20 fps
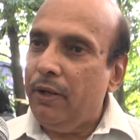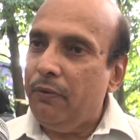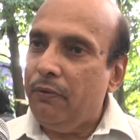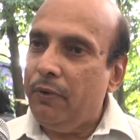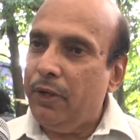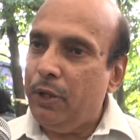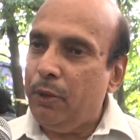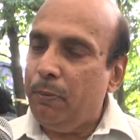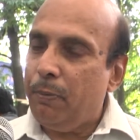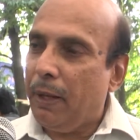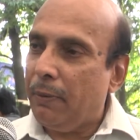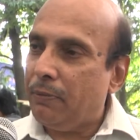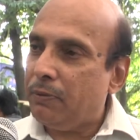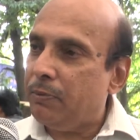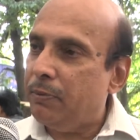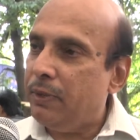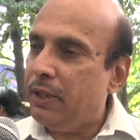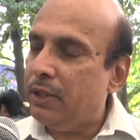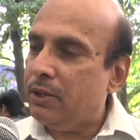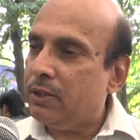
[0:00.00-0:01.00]
We do pap
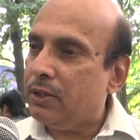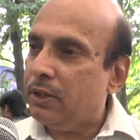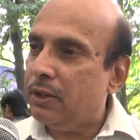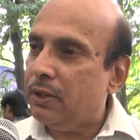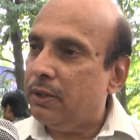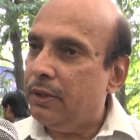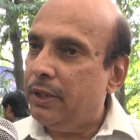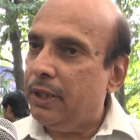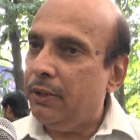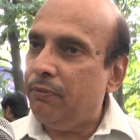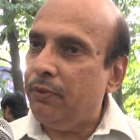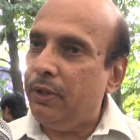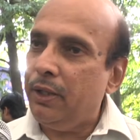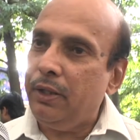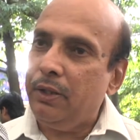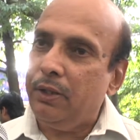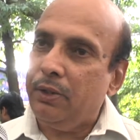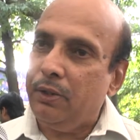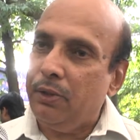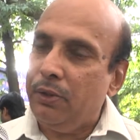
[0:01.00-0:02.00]
smears. Then we